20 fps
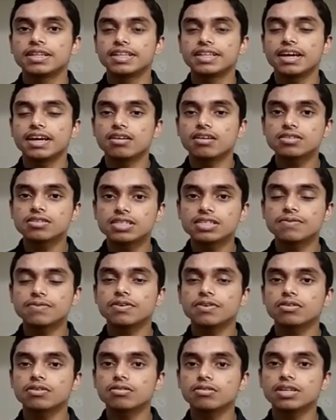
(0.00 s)
they are
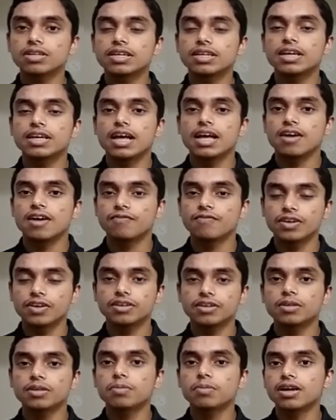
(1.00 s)
severely
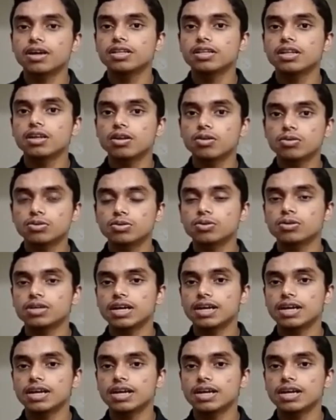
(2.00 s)
affected by the lockdown